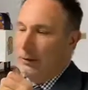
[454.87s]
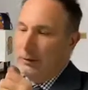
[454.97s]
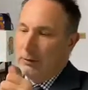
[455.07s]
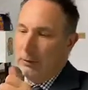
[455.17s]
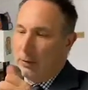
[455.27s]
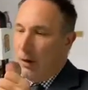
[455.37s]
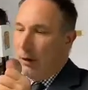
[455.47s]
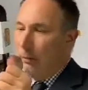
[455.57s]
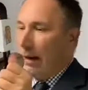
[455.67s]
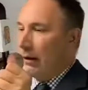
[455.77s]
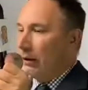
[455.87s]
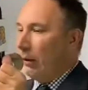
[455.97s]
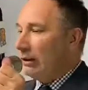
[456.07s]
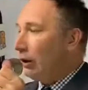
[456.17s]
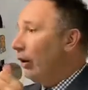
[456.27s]
So we'll call her back on the
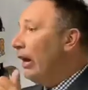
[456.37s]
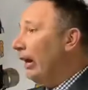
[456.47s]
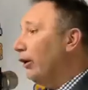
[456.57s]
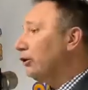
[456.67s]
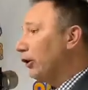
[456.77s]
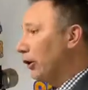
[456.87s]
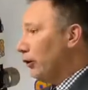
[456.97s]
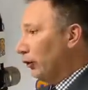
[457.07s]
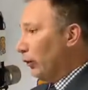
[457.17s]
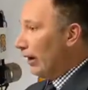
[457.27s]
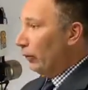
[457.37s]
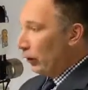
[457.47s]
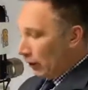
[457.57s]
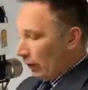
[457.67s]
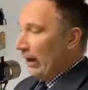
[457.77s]
way. So here's the good news. We're gonna
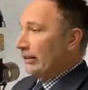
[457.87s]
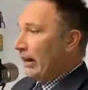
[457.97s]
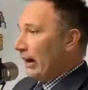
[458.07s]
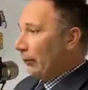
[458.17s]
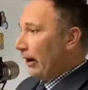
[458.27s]
run out of time, right?